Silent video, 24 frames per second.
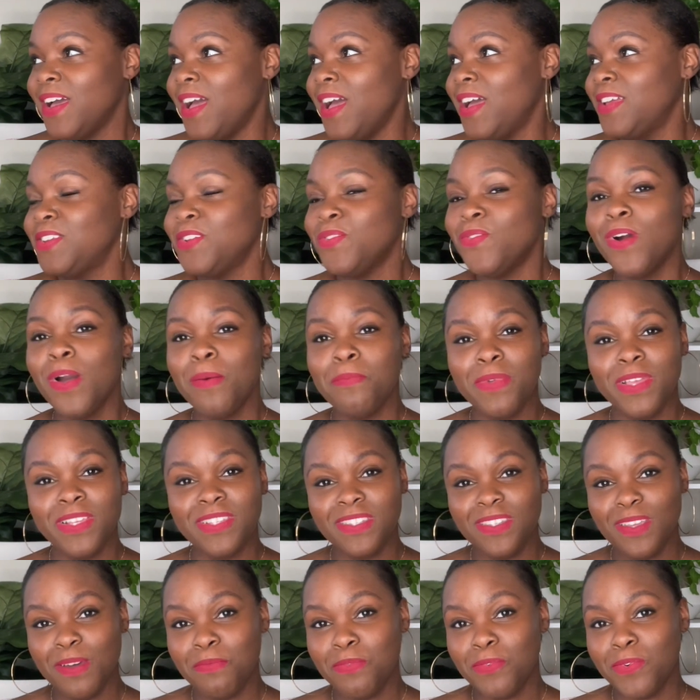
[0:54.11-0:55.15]
I know I
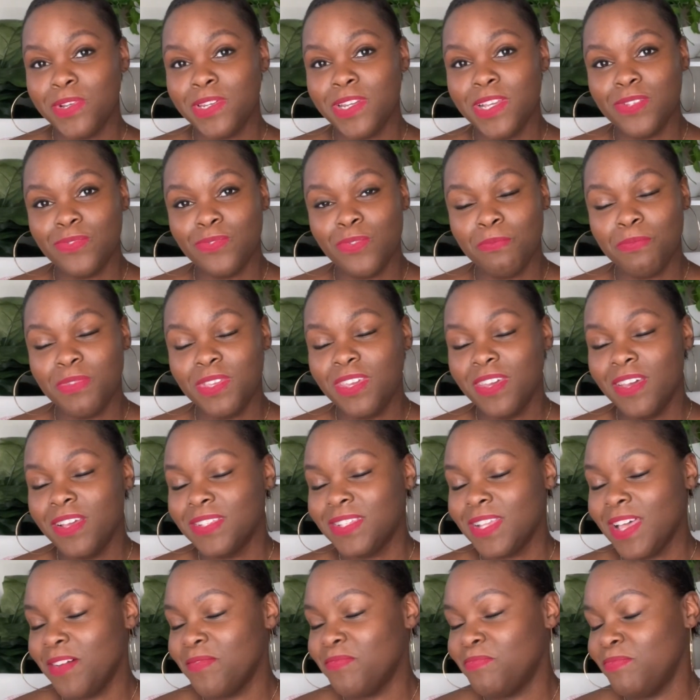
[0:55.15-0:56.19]
messed up on this one
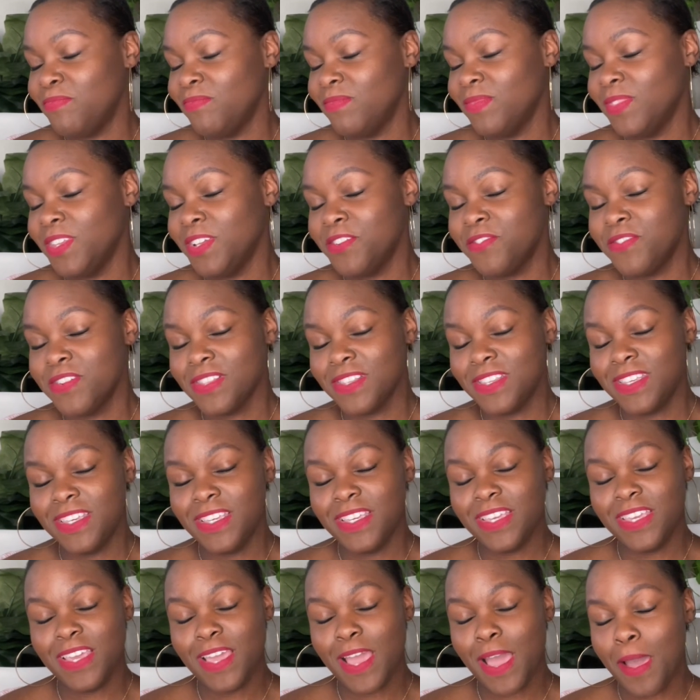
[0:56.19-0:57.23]
because I've
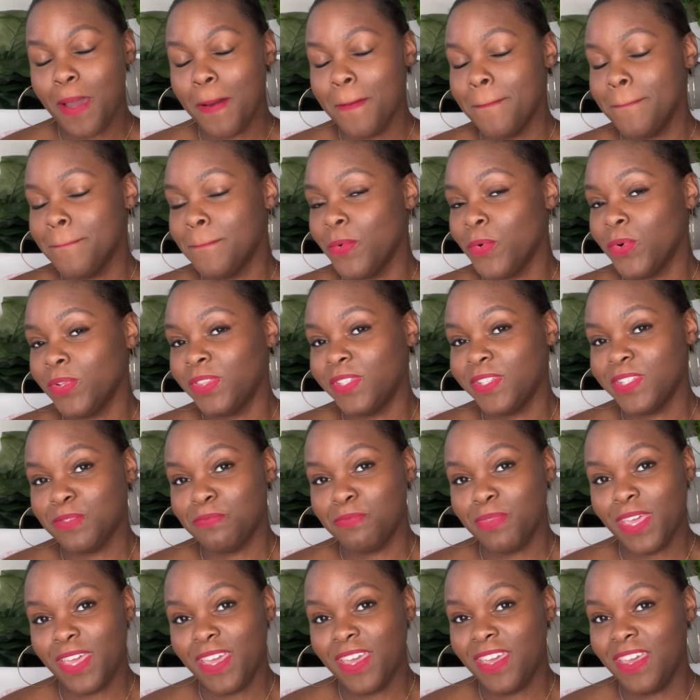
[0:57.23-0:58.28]
literally bought this
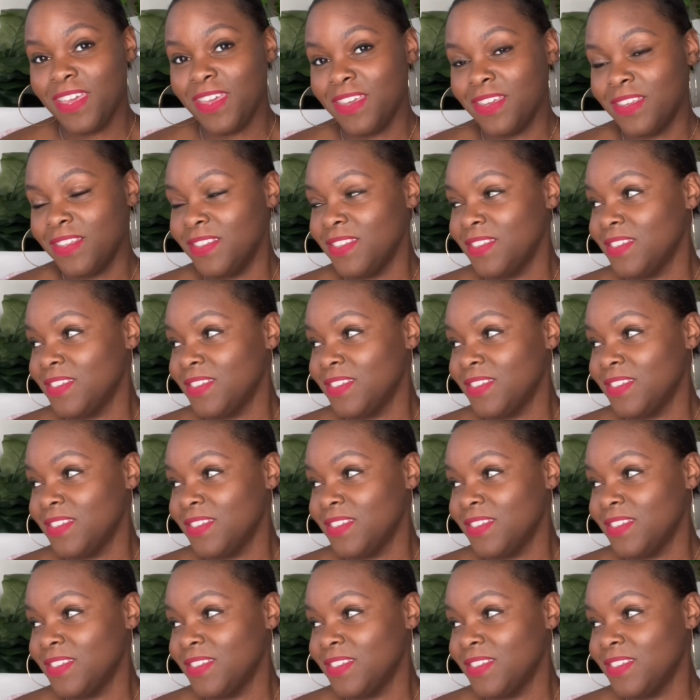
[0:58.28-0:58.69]
bag,